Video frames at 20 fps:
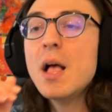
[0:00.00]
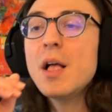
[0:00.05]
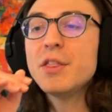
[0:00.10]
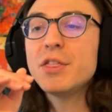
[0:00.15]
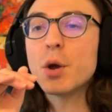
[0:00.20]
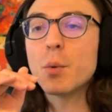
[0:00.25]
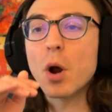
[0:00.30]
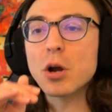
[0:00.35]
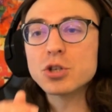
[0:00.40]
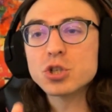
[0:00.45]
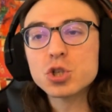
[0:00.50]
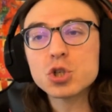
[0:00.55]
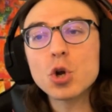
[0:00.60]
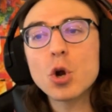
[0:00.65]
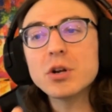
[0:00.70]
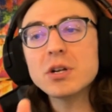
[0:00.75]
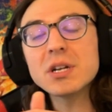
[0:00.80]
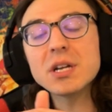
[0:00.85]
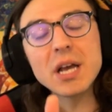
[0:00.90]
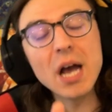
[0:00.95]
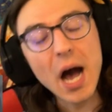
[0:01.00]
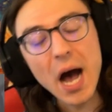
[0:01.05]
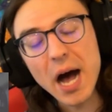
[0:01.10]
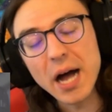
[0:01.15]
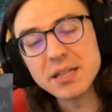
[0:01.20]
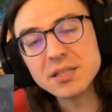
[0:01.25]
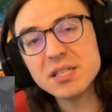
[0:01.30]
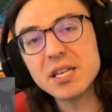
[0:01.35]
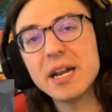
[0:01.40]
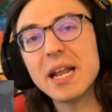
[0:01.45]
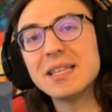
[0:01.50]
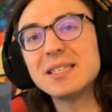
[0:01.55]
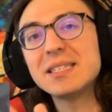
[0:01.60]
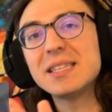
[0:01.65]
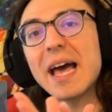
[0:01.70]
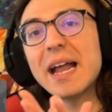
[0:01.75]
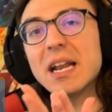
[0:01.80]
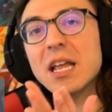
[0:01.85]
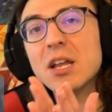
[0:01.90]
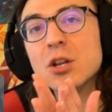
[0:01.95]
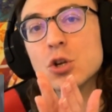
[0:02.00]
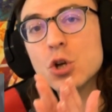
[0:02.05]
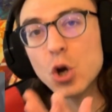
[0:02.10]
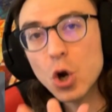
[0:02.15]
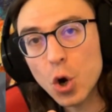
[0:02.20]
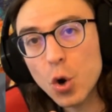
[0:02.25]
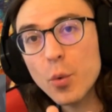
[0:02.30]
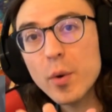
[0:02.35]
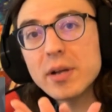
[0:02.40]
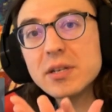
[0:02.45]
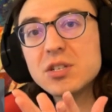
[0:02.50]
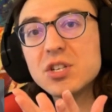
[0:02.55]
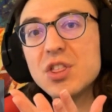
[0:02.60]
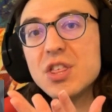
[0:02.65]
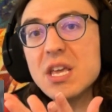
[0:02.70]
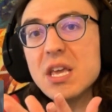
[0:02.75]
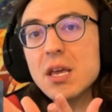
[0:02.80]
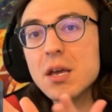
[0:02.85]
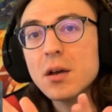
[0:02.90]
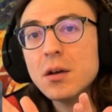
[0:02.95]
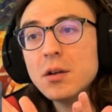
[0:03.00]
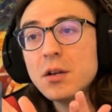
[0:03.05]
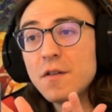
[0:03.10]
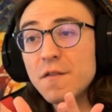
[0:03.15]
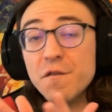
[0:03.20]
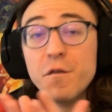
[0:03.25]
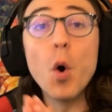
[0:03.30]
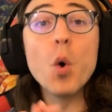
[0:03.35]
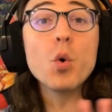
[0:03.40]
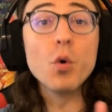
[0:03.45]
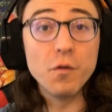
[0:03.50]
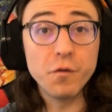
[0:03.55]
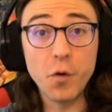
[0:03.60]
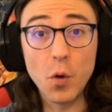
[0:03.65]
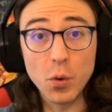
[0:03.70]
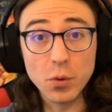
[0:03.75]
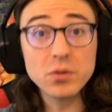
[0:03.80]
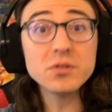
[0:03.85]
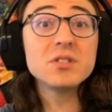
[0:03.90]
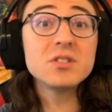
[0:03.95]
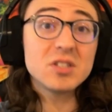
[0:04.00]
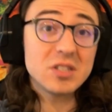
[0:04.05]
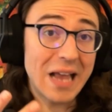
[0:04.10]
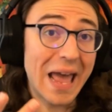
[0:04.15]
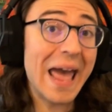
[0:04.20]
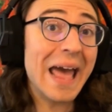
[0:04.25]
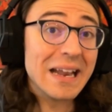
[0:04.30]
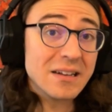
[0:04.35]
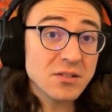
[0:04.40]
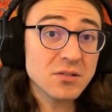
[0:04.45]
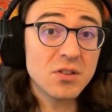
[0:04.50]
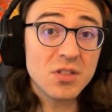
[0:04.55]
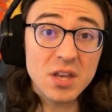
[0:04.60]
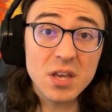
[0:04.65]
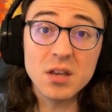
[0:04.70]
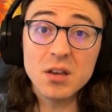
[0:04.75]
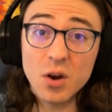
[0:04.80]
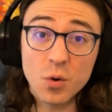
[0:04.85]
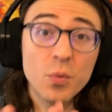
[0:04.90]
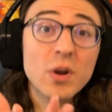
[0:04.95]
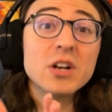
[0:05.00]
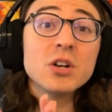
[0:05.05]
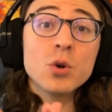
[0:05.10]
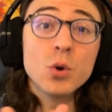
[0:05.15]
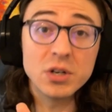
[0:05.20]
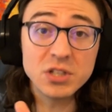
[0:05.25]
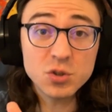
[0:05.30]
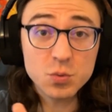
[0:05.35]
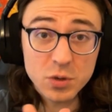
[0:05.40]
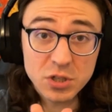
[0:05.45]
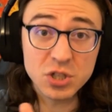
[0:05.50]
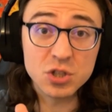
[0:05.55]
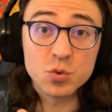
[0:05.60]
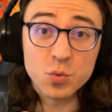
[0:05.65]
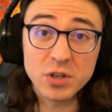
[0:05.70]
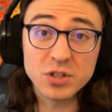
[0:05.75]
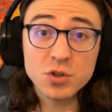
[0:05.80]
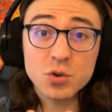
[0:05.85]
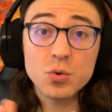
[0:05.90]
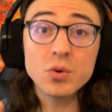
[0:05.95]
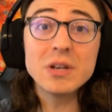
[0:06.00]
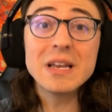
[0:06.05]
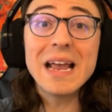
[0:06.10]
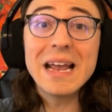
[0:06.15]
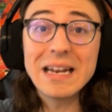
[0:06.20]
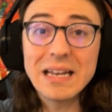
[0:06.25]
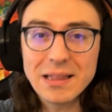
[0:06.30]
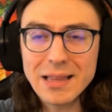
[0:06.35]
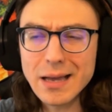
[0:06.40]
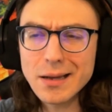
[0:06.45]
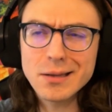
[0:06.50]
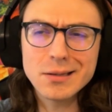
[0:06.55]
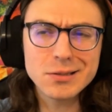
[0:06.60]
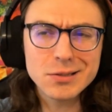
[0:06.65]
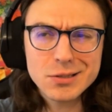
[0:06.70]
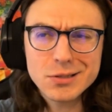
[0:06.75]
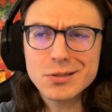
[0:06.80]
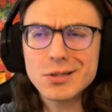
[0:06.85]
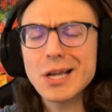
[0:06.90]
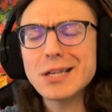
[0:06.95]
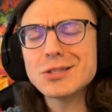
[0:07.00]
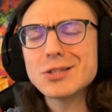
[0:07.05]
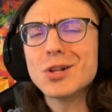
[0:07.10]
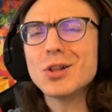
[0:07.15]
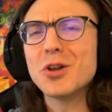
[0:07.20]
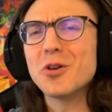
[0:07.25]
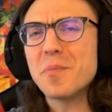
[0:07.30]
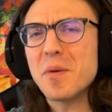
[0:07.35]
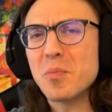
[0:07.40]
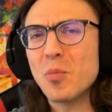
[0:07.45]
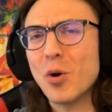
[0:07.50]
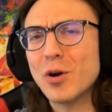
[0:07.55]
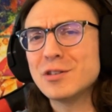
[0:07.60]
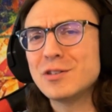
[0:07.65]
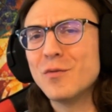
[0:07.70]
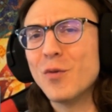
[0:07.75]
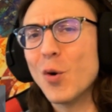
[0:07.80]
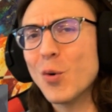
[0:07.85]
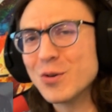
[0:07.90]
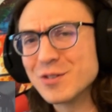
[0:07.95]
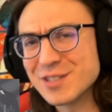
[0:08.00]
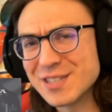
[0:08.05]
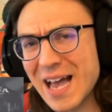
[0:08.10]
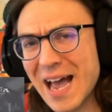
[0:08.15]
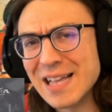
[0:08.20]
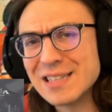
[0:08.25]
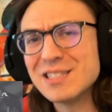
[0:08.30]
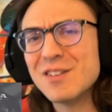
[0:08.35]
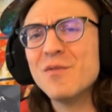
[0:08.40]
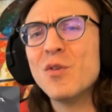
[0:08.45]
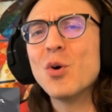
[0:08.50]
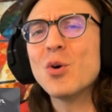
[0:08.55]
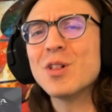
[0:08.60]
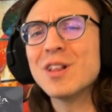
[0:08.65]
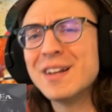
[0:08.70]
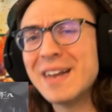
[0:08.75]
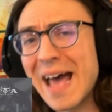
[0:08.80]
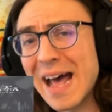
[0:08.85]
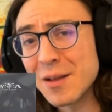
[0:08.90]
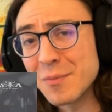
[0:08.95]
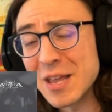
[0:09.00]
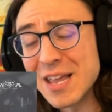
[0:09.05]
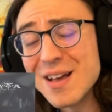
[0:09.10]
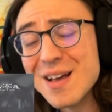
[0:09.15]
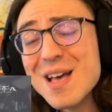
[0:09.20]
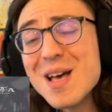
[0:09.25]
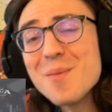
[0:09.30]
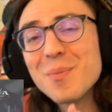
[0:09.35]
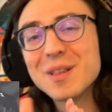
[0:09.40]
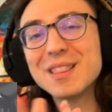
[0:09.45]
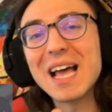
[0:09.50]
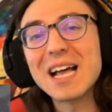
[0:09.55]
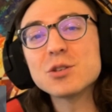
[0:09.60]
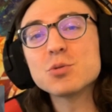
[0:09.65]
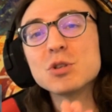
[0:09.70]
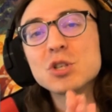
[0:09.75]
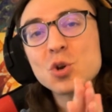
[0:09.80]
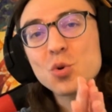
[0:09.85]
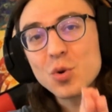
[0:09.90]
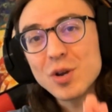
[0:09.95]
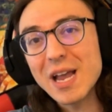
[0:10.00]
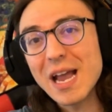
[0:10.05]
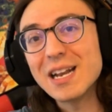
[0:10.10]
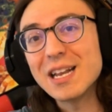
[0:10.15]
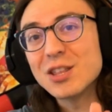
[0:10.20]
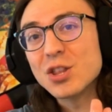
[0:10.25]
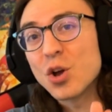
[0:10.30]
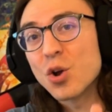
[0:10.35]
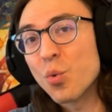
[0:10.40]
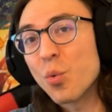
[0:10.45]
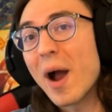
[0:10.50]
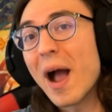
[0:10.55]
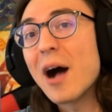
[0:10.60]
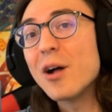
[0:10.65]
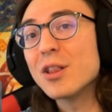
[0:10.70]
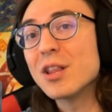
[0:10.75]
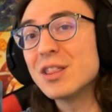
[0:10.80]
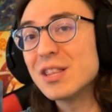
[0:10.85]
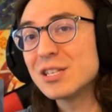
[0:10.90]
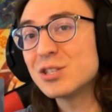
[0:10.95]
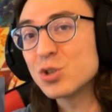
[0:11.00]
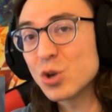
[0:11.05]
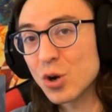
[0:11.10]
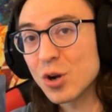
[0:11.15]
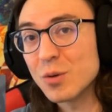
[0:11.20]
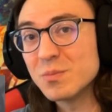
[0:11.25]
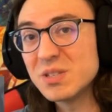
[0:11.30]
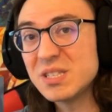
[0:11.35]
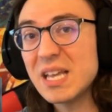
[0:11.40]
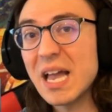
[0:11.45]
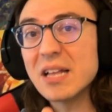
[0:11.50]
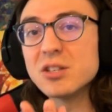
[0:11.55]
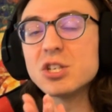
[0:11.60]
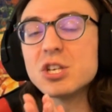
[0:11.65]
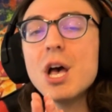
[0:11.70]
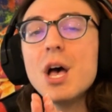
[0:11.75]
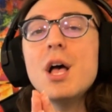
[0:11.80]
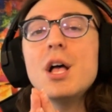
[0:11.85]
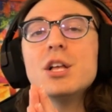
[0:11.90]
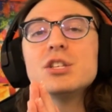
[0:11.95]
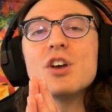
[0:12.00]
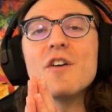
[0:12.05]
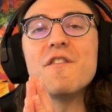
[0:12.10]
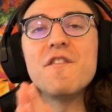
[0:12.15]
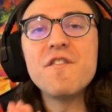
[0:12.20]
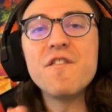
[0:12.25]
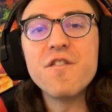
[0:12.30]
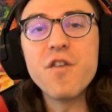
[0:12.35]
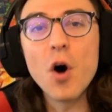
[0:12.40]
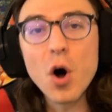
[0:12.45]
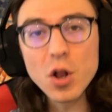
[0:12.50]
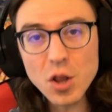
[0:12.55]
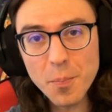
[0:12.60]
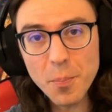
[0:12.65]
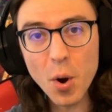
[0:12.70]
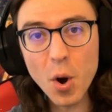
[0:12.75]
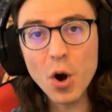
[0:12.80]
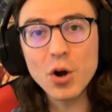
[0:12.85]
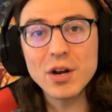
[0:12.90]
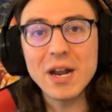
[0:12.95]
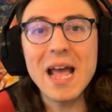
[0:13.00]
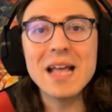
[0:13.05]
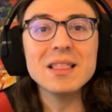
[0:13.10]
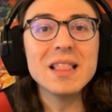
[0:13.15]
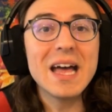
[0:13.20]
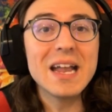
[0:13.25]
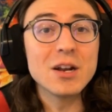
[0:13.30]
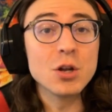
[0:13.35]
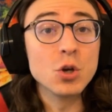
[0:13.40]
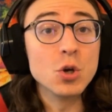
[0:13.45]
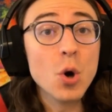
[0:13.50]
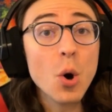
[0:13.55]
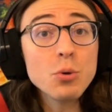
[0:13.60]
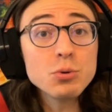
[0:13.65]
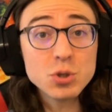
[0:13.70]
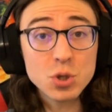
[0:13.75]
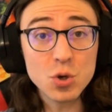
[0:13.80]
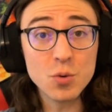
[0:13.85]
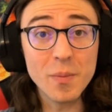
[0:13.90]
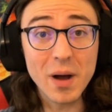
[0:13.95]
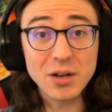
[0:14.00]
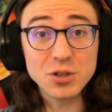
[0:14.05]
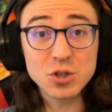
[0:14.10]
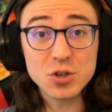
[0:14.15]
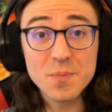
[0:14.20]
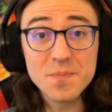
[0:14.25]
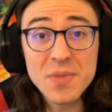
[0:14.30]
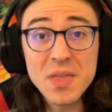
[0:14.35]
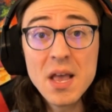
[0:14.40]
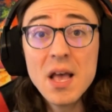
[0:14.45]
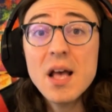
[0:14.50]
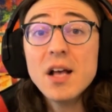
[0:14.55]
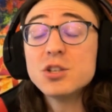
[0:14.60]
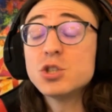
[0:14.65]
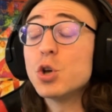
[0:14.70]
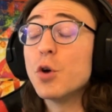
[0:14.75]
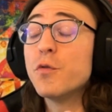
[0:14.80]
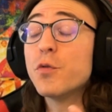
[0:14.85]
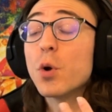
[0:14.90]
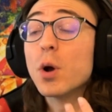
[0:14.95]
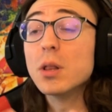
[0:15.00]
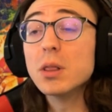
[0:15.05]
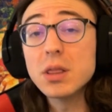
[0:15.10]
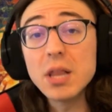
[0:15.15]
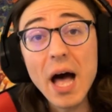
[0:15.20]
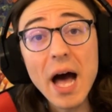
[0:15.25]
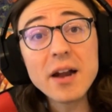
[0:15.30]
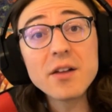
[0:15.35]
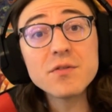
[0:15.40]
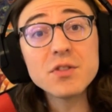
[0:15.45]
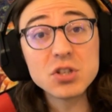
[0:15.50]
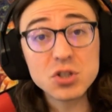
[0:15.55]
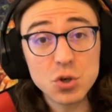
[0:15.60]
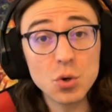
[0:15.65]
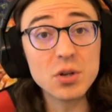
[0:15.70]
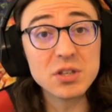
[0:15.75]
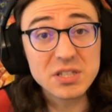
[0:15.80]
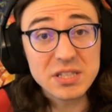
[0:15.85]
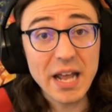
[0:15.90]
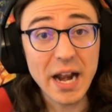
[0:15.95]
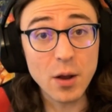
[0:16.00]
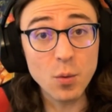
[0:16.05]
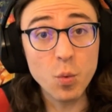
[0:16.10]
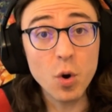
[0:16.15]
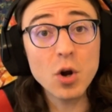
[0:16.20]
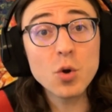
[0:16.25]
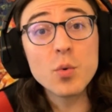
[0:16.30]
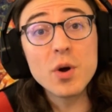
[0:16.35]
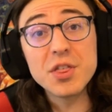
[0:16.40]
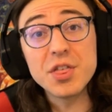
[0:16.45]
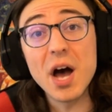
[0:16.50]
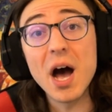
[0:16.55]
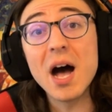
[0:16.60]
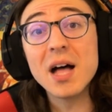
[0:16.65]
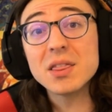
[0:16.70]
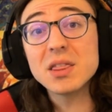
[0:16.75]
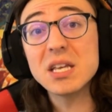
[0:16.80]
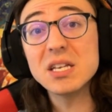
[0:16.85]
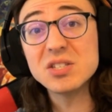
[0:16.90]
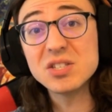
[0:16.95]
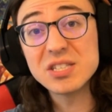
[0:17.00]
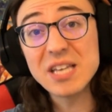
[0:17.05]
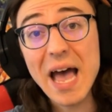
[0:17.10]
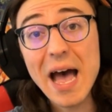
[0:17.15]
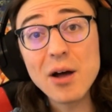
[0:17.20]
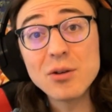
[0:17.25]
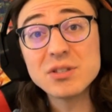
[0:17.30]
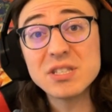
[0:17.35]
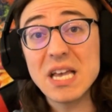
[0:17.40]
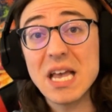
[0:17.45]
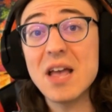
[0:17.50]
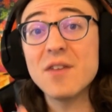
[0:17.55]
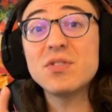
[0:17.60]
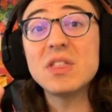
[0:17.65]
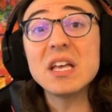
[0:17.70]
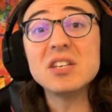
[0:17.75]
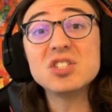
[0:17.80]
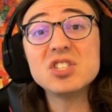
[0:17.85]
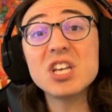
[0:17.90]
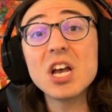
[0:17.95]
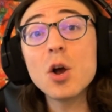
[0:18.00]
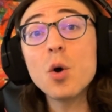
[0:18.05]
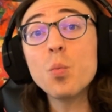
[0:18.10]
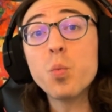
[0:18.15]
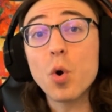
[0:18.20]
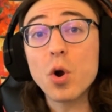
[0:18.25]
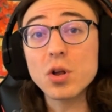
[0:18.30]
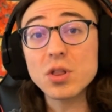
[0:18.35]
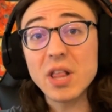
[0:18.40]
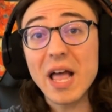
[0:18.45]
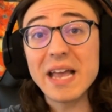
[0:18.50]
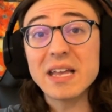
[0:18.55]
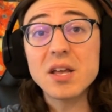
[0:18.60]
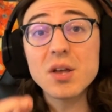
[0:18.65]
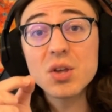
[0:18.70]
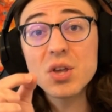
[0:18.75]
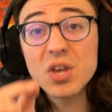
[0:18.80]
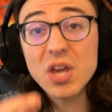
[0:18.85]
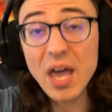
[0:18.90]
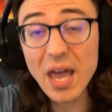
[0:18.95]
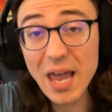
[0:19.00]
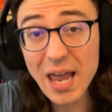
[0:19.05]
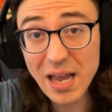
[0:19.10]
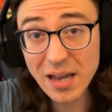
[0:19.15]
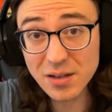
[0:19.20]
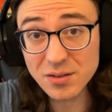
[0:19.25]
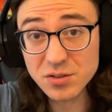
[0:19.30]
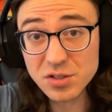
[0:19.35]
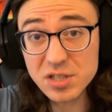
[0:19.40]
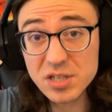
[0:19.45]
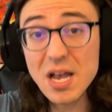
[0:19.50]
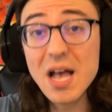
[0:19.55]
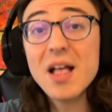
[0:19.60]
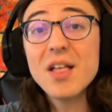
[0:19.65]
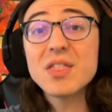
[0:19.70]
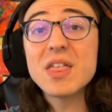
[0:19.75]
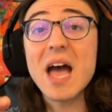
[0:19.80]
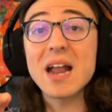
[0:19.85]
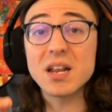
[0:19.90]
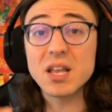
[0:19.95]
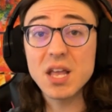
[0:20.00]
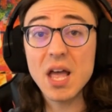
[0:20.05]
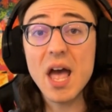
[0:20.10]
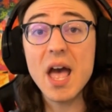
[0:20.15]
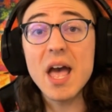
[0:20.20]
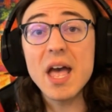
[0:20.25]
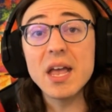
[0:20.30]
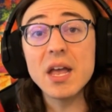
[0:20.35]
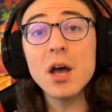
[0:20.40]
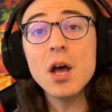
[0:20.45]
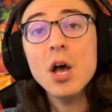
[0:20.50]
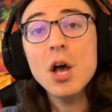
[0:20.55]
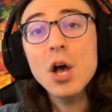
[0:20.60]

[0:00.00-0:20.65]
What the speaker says: There are certain consonants that encourage the vocal folds and the arytenoids, which is what's creating that. Gets a little bit more into vocal science and vocal anatomy, but that's what's creating the growl in this circumstance to fall apart and let go too much. So for a lot of the students that I work with on these sounds, if they sing a word like kings, that K,